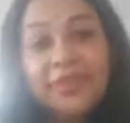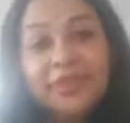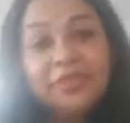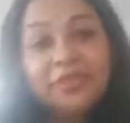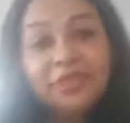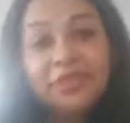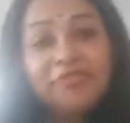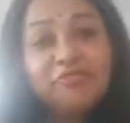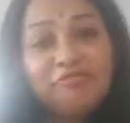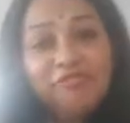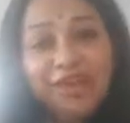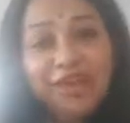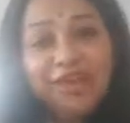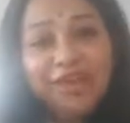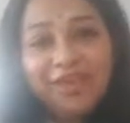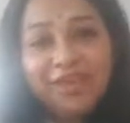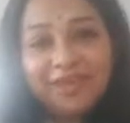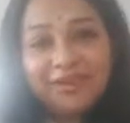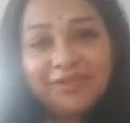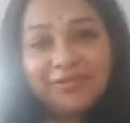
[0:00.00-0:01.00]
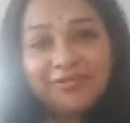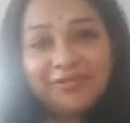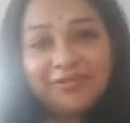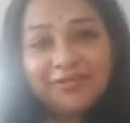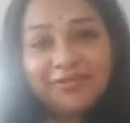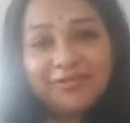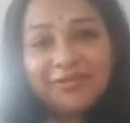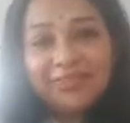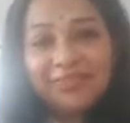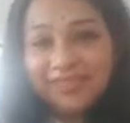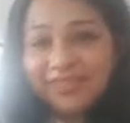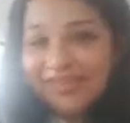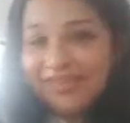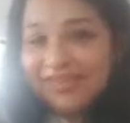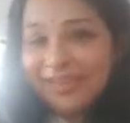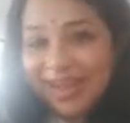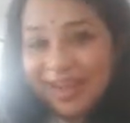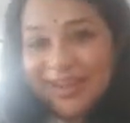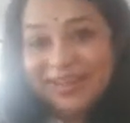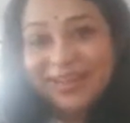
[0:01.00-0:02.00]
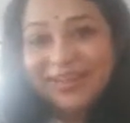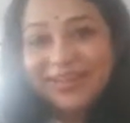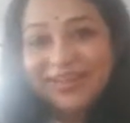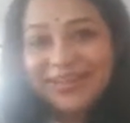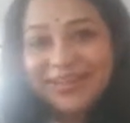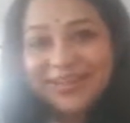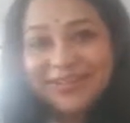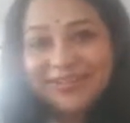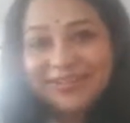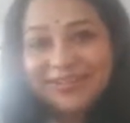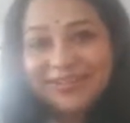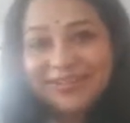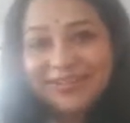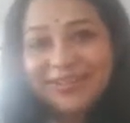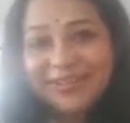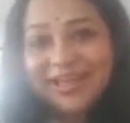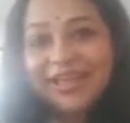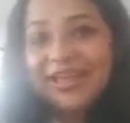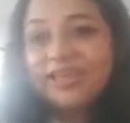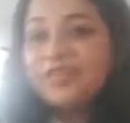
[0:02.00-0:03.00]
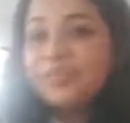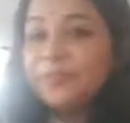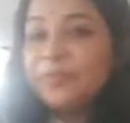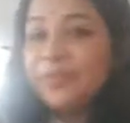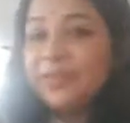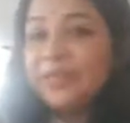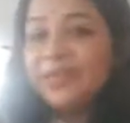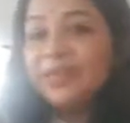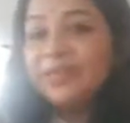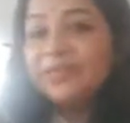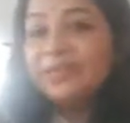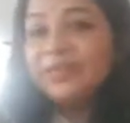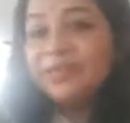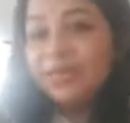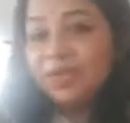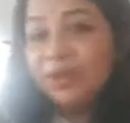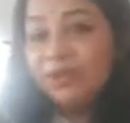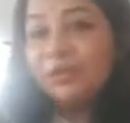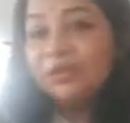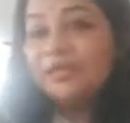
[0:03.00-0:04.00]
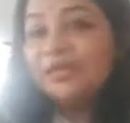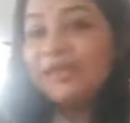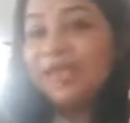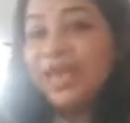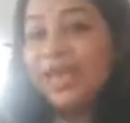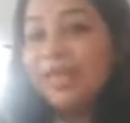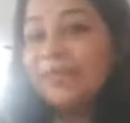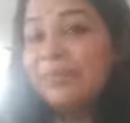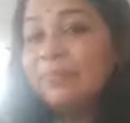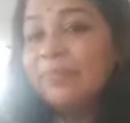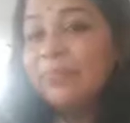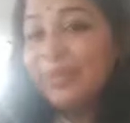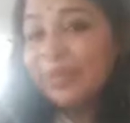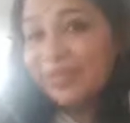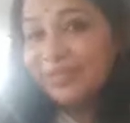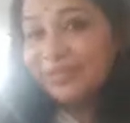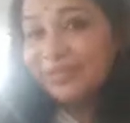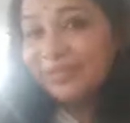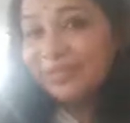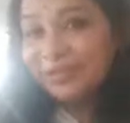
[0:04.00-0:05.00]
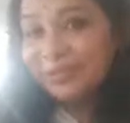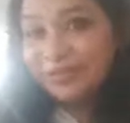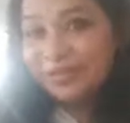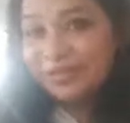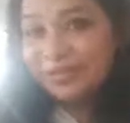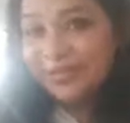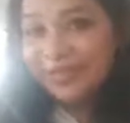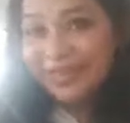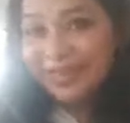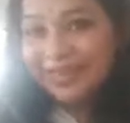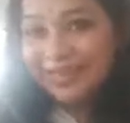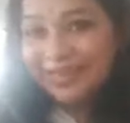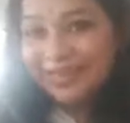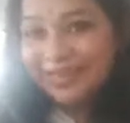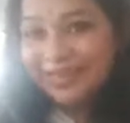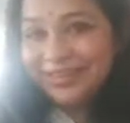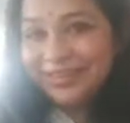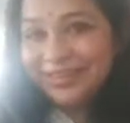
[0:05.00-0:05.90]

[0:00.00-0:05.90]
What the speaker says: the dry hair, the tangled hair. It's because your scalp is not clean.